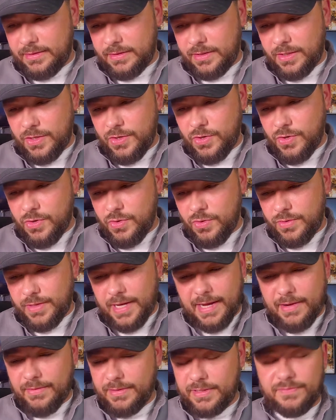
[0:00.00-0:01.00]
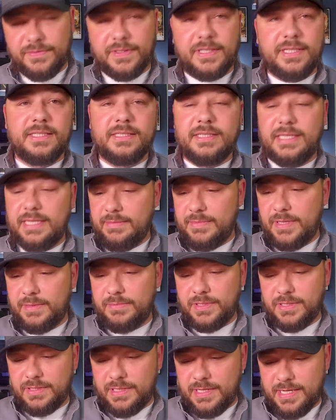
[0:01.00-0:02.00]
or I always fuck his name
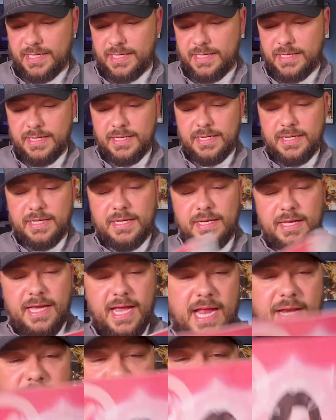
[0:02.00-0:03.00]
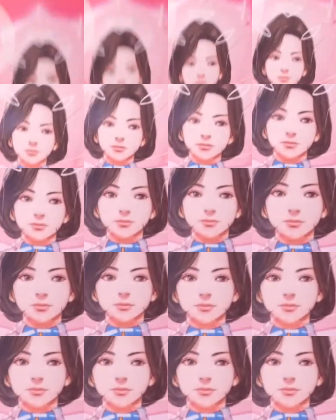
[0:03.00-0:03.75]
up, sorry. Anyways, beautiful